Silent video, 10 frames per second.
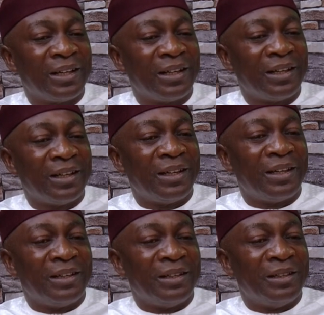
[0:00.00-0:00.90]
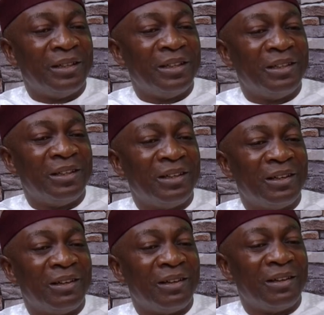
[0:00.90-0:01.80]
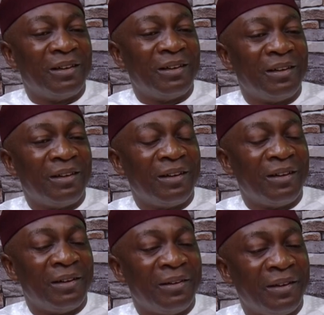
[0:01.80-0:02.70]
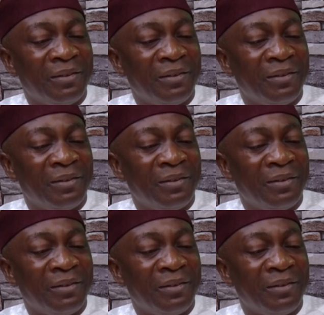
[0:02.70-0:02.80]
No one is speaking in this clip.